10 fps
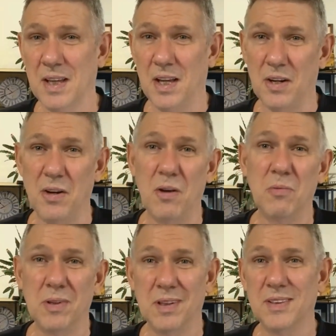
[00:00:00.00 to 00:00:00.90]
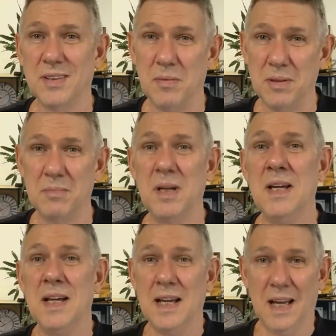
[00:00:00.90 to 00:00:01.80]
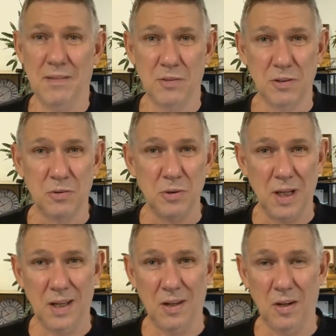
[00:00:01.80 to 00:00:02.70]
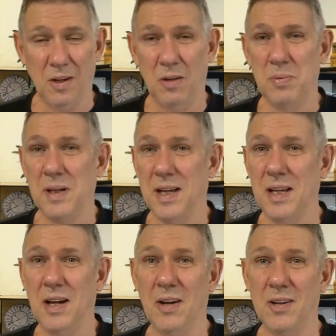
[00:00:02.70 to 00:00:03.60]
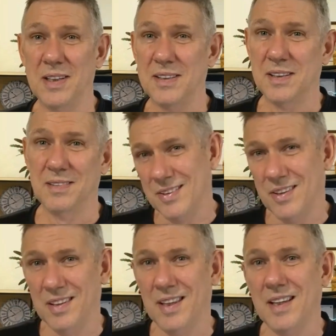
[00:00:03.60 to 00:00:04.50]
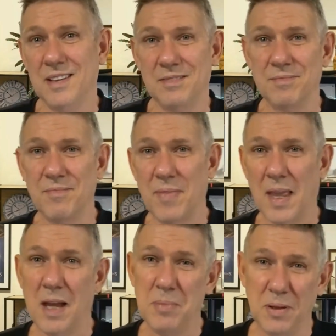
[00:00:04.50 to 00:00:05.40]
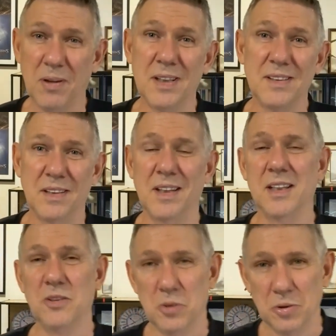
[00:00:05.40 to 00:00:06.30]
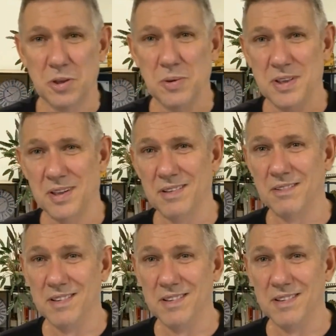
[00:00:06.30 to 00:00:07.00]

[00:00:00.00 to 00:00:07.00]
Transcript: And I know whether some of them have got good open AIs so that they can, APIs so that they can talk to each other.